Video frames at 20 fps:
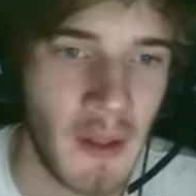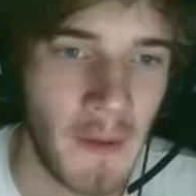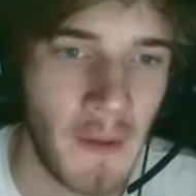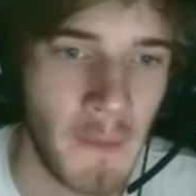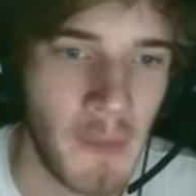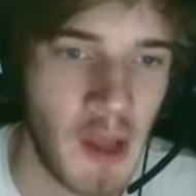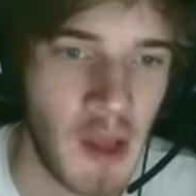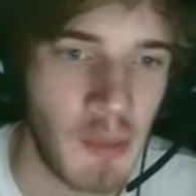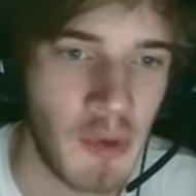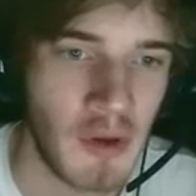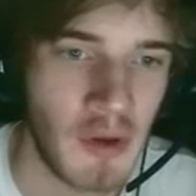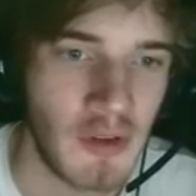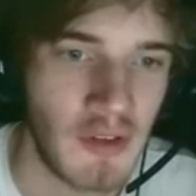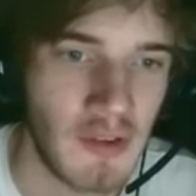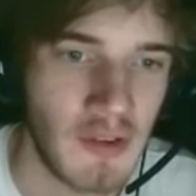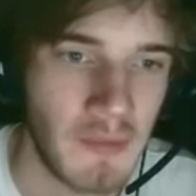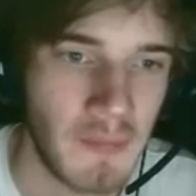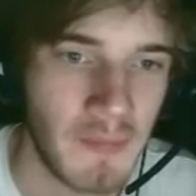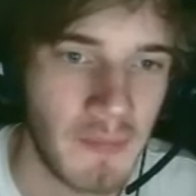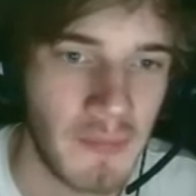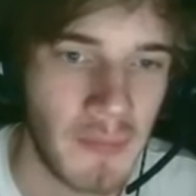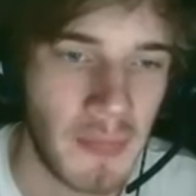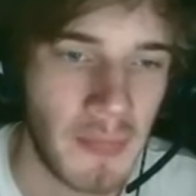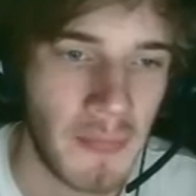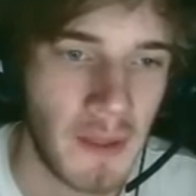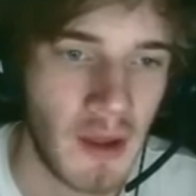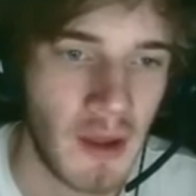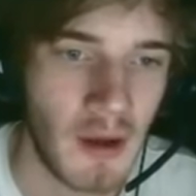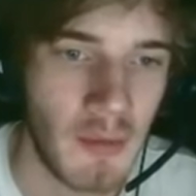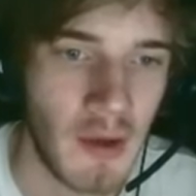Come here, bros.
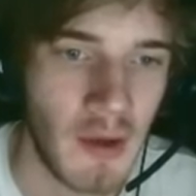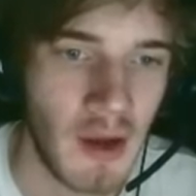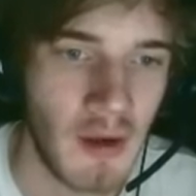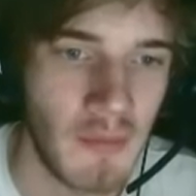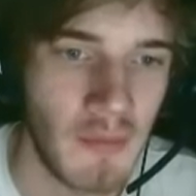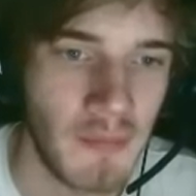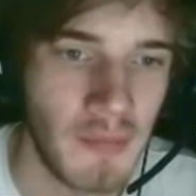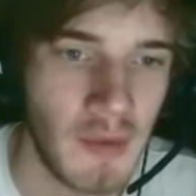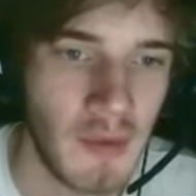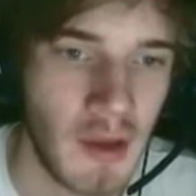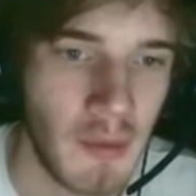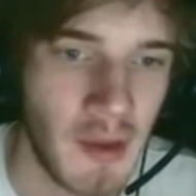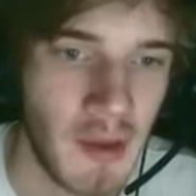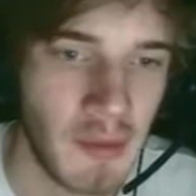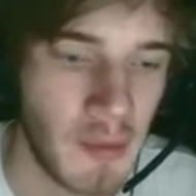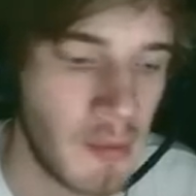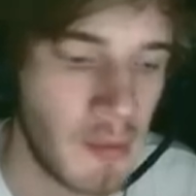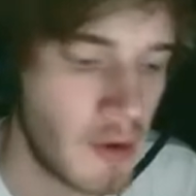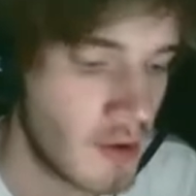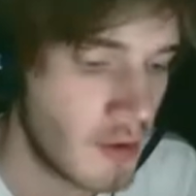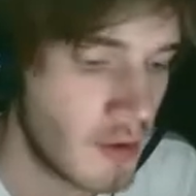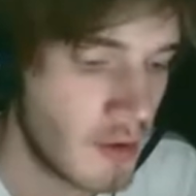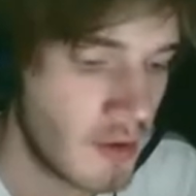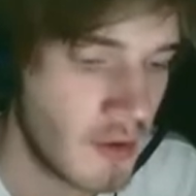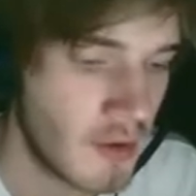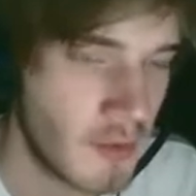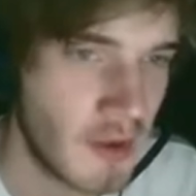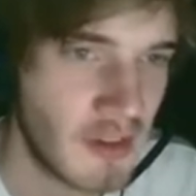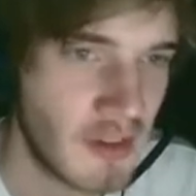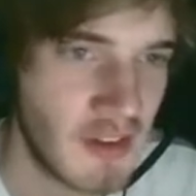Come on. Come at me, bro.
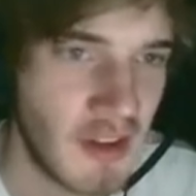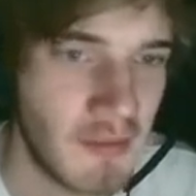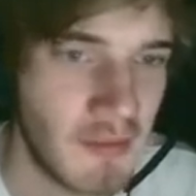Quick scene.